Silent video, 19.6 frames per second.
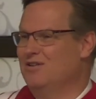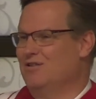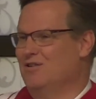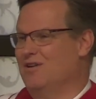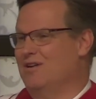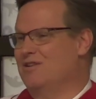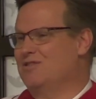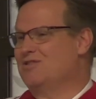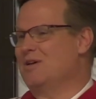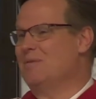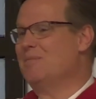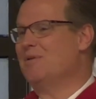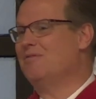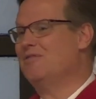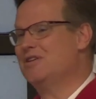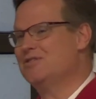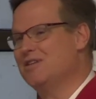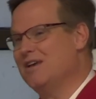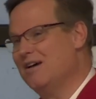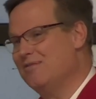or as some of
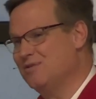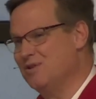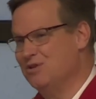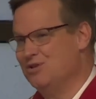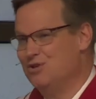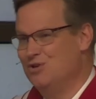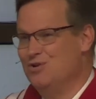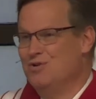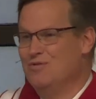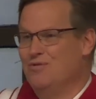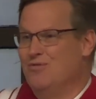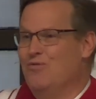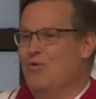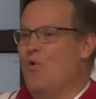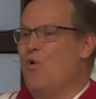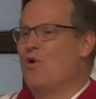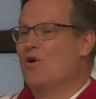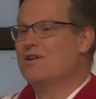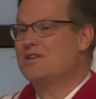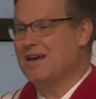us have to do
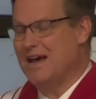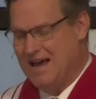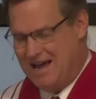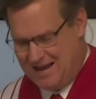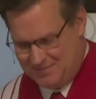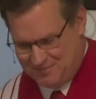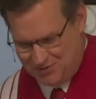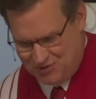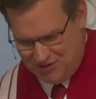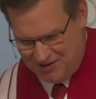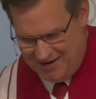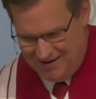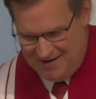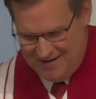four times